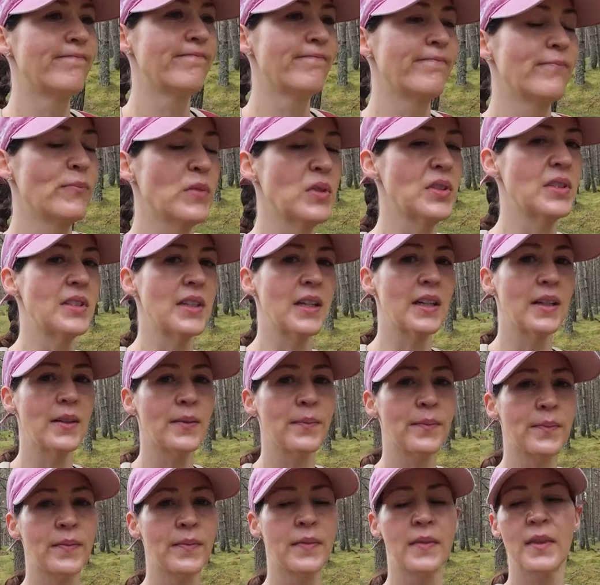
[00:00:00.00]
We'll see.
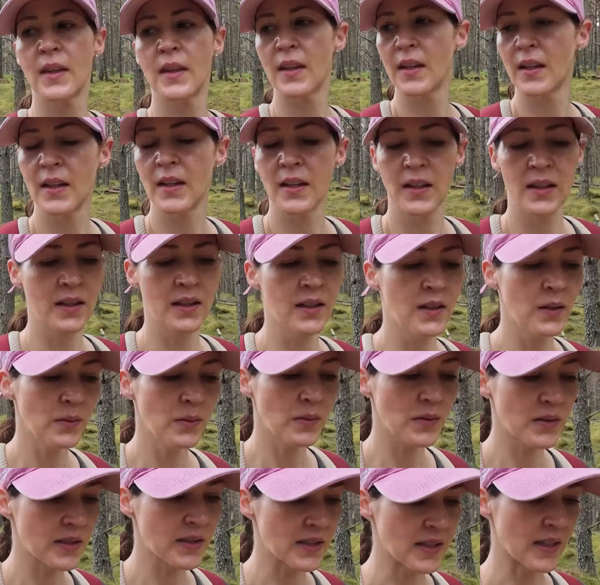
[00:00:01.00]

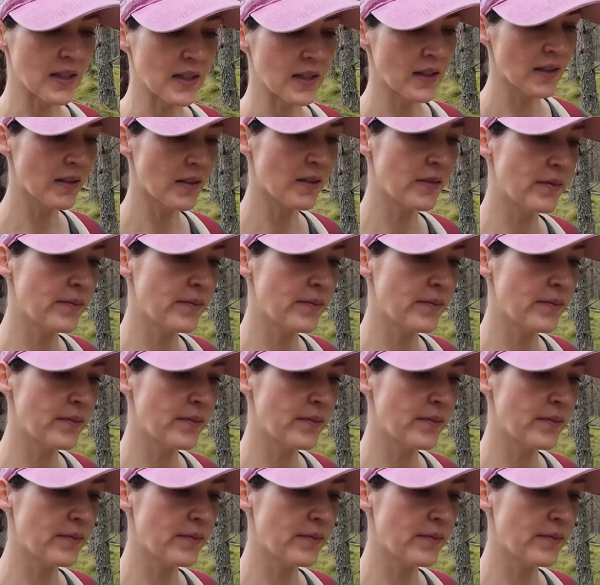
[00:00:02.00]
We'll see.